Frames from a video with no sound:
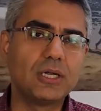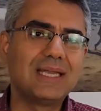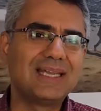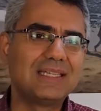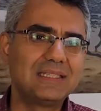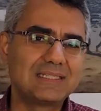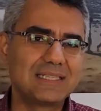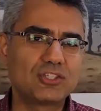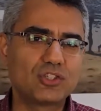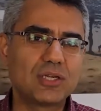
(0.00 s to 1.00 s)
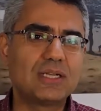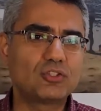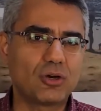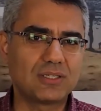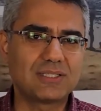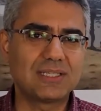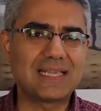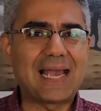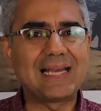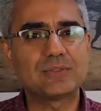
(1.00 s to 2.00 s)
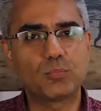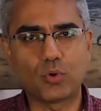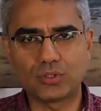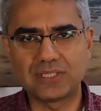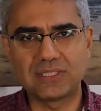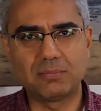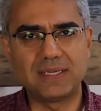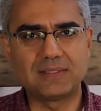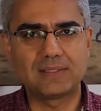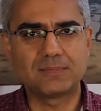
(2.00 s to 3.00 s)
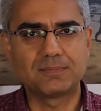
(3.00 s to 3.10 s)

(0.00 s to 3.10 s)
in the section titled as participants.